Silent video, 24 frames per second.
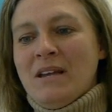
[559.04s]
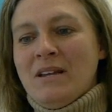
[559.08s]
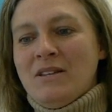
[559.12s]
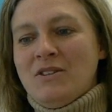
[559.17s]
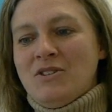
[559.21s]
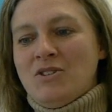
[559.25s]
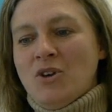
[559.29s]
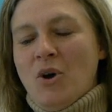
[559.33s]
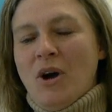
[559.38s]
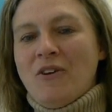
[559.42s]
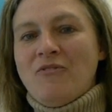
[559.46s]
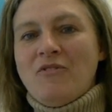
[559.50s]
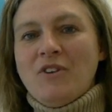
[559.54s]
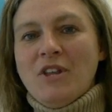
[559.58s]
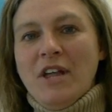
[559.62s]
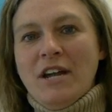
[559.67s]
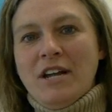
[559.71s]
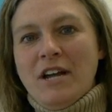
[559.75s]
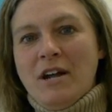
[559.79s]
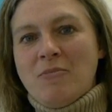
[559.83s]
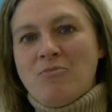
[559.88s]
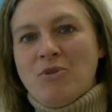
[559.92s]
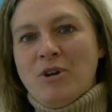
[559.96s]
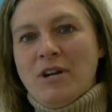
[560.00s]
So I feel
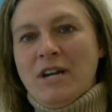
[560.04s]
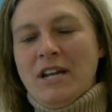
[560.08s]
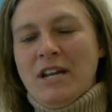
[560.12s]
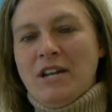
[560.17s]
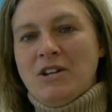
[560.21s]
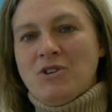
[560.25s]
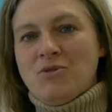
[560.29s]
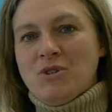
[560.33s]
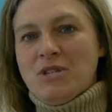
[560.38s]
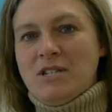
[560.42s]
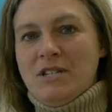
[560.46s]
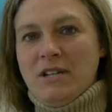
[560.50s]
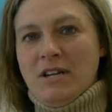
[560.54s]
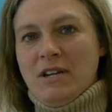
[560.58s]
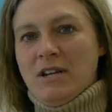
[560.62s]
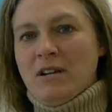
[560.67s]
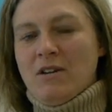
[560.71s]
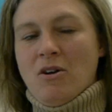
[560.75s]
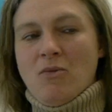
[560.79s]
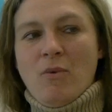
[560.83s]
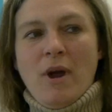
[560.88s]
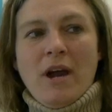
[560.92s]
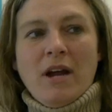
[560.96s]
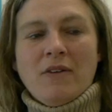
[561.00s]
like I bring an
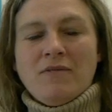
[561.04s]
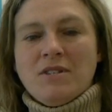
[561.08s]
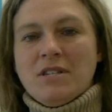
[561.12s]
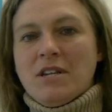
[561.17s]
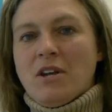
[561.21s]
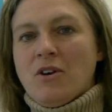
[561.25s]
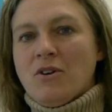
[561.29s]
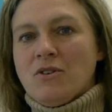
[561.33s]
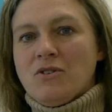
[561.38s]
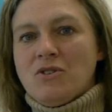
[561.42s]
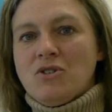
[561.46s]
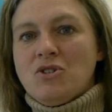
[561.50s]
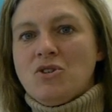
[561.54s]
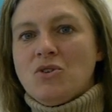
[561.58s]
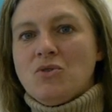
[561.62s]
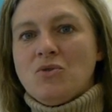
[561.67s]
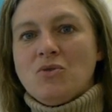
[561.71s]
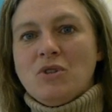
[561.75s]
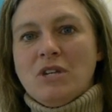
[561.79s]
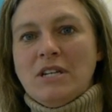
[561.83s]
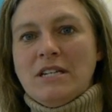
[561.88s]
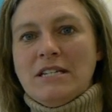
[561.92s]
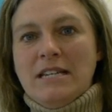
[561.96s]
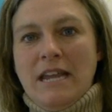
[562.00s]
interesting array of skills
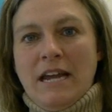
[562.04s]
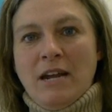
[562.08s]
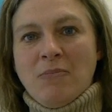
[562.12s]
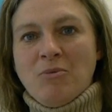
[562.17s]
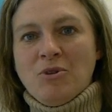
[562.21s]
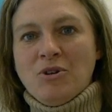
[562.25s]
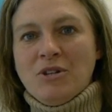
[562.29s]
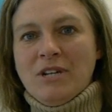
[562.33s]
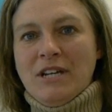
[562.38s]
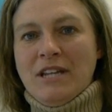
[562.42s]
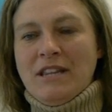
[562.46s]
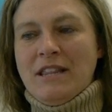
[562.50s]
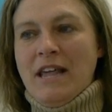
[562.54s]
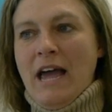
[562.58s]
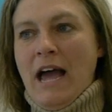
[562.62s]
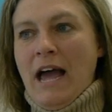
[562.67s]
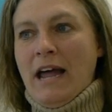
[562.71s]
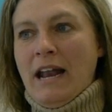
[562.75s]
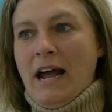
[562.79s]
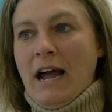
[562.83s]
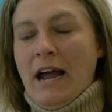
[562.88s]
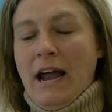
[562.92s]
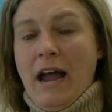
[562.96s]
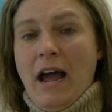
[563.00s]
to the table in
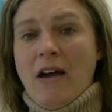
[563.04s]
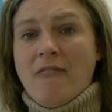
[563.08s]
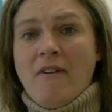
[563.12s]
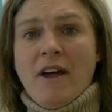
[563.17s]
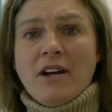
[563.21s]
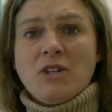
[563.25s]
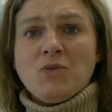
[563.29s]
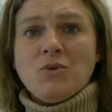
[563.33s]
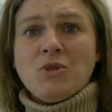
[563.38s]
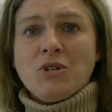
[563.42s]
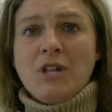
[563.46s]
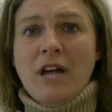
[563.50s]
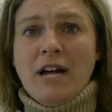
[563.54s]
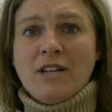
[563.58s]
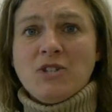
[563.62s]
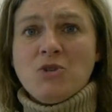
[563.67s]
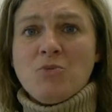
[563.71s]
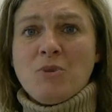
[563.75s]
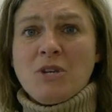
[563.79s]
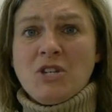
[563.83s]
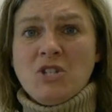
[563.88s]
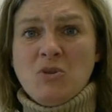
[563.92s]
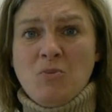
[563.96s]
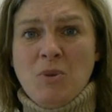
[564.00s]
that I have actual
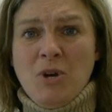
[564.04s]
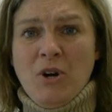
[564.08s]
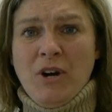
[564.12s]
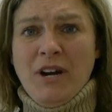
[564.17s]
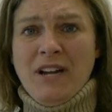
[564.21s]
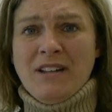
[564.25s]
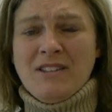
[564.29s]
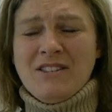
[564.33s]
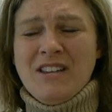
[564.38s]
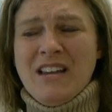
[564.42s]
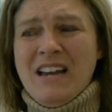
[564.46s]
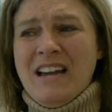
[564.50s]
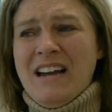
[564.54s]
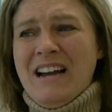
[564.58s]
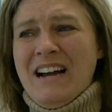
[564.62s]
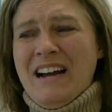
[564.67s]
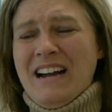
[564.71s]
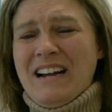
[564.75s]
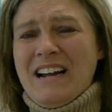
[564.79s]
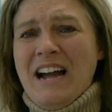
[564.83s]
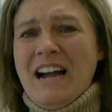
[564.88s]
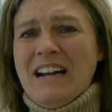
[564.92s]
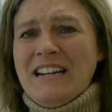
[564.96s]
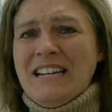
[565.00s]
classroom experience.
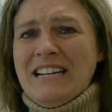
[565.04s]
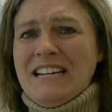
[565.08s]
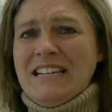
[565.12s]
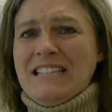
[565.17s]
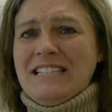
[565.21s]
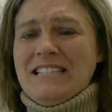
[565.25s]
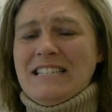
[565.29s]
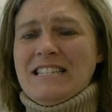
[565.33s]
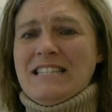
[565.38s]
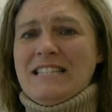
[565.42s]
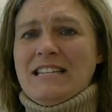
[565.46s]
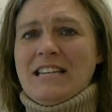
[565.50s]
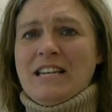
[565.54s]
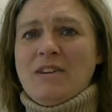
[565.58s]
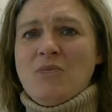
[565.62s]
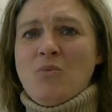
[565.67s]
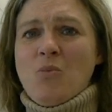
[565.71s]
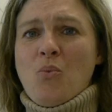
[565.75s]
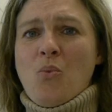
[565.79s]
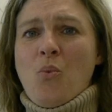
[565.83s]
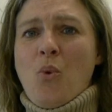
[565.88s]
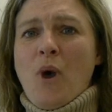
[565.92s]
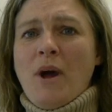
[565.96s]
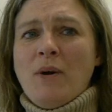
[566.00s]
I kind of get to see
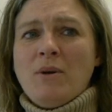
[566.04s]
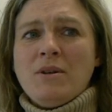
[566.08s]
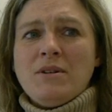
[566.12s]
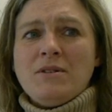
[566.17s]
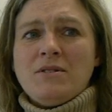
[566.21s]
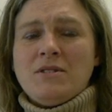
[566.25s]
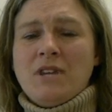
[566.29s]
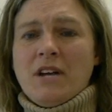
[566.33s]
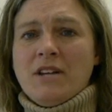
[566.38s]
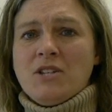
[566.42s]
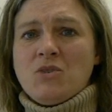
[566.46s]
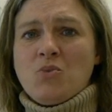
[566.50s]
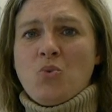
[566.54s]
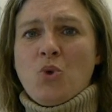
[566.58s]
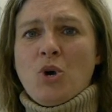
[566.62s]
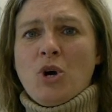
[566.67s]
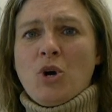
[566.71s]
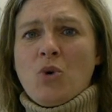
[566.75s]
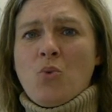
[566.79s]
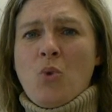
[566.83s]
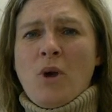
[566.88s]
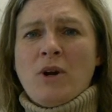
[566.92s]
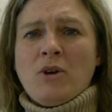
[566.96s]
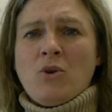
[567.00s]
what does
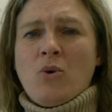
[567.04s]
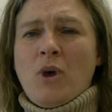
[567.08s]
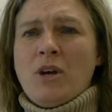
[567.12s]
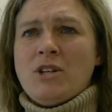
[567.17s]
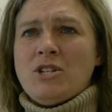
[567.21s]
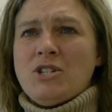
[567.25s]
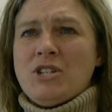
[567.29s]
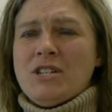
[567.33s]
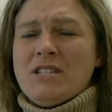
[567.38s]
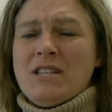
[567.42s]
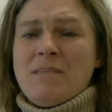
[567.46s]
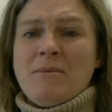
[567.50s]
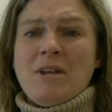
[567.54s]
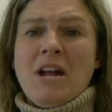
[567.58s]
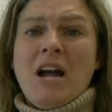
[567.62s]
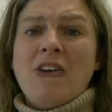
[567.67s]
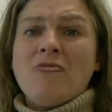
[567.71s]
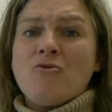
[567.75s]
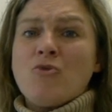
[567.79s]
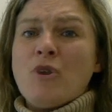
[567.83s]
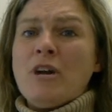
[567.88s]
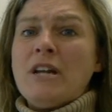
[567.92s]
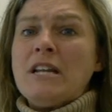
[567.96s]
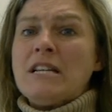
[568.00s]
work, what questions. I mean,
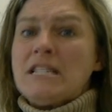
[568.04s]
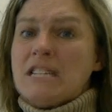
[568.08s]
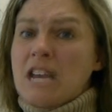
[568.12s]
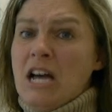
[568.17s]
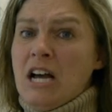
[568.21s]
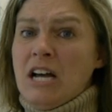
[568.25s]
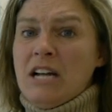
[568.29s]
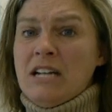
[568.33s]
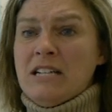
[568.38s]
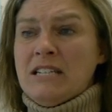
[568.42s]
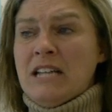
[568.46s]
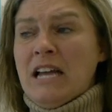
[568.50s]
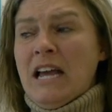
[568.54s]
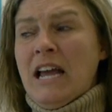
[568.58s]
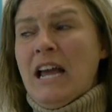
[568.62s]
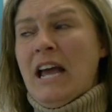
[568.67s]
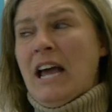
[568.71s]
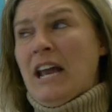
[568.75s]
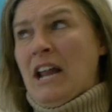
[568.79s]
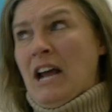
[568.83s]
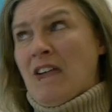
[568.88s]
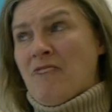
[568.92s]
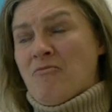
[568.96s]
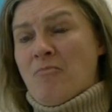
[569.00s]
I've written a ton
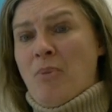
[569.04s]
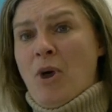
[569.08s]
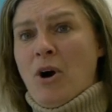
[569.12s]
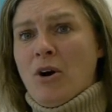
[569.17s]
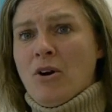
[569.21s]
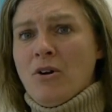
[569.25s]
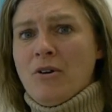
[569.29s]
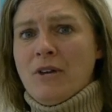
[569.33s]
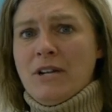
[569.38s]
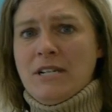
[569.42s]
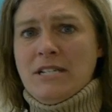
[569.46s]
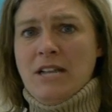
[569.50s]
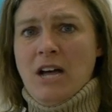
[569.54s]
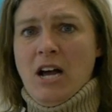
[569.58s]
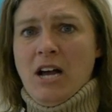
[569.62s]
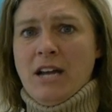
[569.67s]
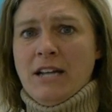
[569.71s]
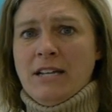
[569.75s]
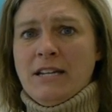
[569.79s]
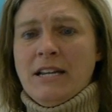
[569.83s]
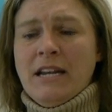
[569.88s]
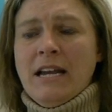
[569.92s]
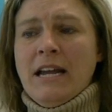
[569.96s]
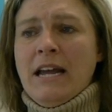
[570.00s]
and I've borrowed a
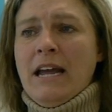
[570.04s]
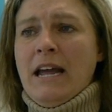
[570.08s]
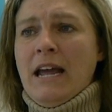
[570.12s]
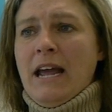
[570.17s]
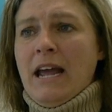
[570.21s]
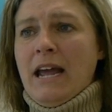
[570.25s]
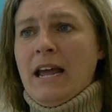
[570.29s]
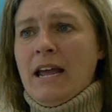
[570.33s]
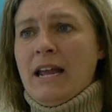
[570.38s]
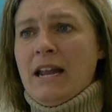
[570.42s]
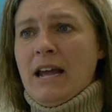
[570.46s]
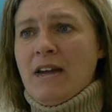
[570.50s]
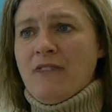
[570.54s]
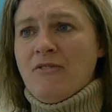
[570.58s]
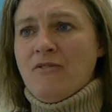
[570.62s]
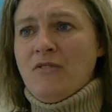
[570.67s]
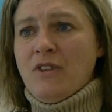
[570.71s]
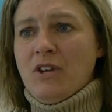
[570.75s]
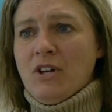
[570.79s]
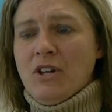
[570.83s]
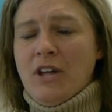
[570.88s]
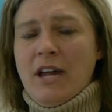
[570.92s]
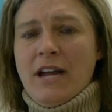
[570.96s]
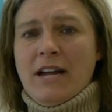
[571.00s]
ton, and I
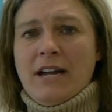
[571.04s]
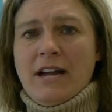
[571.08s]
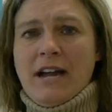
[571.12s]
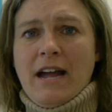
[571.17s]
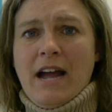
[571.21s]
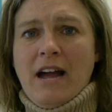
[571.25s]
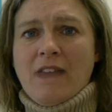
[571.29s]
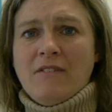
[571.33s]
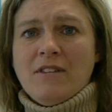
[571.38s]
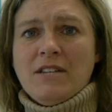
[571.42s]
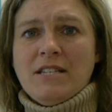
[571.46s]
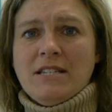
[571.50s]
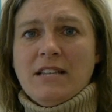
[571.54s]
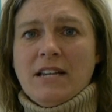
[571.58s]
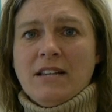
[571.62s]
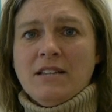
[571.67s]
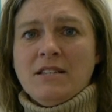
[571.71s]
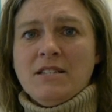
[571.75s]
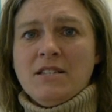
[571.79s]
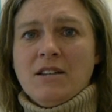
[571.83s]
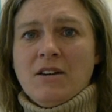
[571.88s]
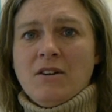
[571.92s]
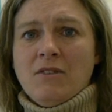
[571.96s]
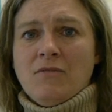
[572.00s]
feel like I have a
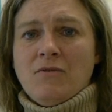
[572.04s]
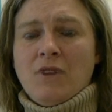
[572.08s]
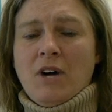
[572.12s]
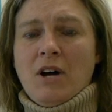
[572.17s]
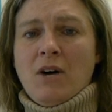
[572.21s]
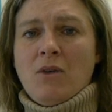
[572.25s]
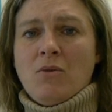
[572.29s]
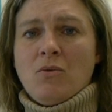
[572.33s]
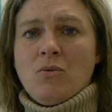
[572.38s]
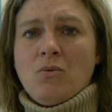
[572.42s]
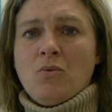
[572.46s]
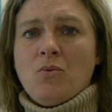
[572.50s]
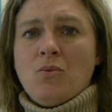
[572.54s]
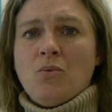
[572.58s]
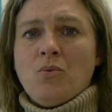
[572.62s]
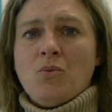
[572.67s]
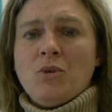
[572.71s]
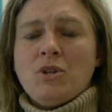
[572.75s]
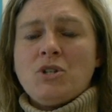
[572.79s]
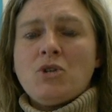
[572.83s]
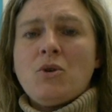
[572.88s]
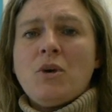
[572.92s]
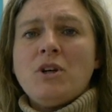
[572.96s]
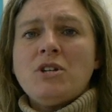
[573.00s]
sense of
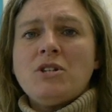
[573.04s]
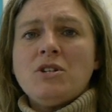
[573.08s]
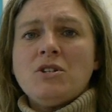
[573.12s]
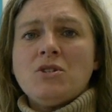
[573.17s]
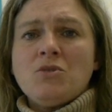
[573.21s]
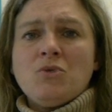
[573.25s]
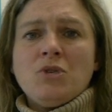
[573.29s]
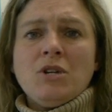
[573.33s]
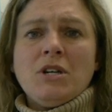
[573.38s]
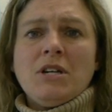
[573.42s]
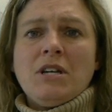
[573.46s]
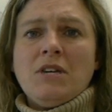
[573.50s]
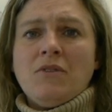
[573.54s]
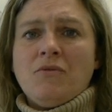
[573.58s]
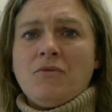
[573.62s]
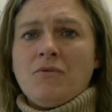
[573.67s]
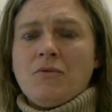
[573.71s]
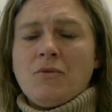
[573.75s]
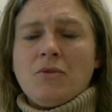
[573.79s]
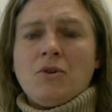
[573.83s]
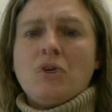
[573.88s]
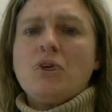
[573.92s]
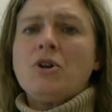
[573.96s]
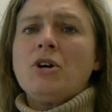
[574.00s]
which questions really
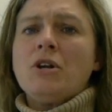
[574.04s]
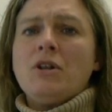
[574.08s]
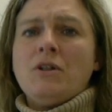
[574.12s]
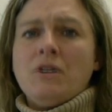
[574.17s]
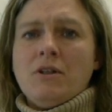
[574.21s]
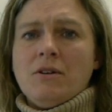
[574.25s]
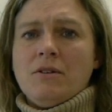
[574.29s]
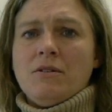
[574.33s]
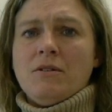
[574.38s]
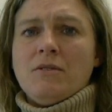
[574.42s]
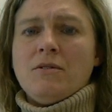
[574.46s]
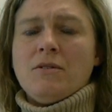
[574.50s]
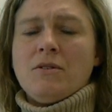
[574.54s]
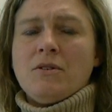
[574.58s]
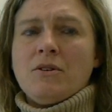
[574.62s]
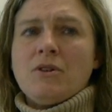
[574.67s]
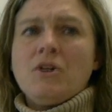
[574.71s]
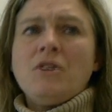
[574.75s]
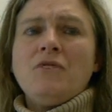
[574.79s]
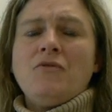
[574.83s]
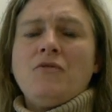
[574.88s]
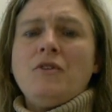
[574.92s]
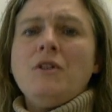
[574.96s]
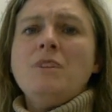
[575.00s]
give
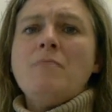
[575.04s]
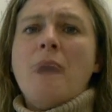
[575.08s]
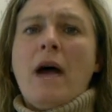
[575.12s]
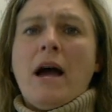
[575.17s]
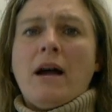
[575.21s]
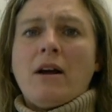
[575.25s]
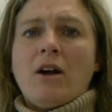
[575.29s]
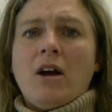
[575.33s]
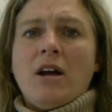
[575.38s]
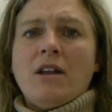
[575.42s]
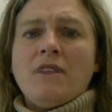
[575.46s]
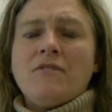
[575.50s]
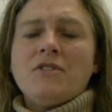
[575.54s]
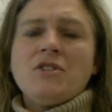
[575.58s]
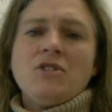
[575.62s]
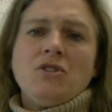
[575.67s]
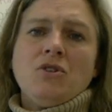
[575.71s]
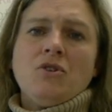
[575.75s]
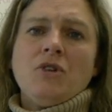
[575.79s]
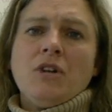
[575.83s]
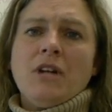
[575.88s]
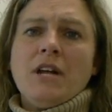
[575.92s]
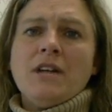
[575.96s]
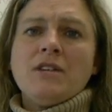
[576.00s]
good feedback on if a
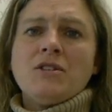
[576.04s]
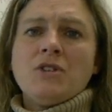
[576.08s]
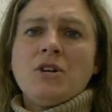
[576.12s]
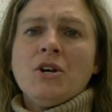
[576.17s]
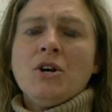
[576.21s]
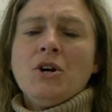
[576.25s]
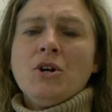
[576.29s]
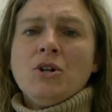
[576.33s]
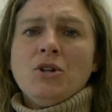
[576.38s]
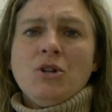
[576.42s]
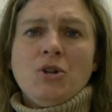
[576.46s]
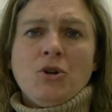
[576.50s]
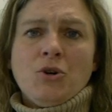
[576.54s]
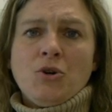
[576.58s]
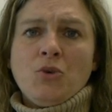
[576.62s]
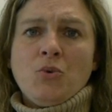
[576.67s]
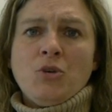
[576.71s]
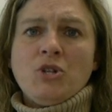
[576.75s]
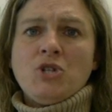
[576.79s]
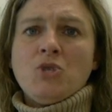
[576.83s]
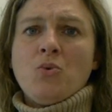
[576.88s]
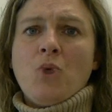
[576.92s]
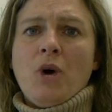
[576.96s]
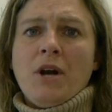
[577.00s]
student has learned
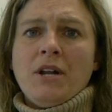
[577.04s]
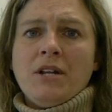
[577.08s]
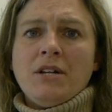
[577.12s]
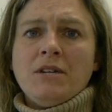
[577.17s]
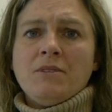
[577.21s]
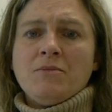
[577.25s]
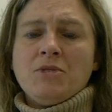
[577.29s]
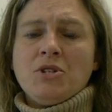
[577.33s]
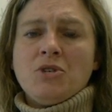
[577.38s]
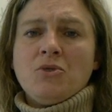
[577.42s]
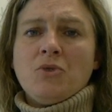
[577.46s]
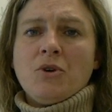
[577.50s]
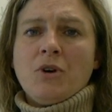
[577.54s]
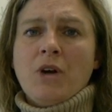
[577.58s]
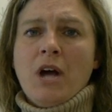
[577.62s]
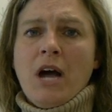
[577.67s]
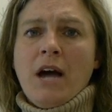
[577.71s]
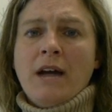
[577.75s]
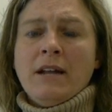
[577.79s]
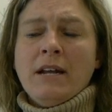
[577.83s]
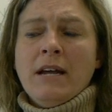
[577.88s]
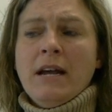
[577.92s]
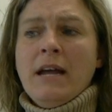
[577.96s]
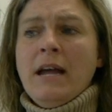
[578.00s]
what you wanted him to or
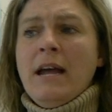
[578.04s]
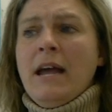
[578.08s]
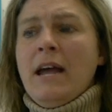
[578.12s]
not.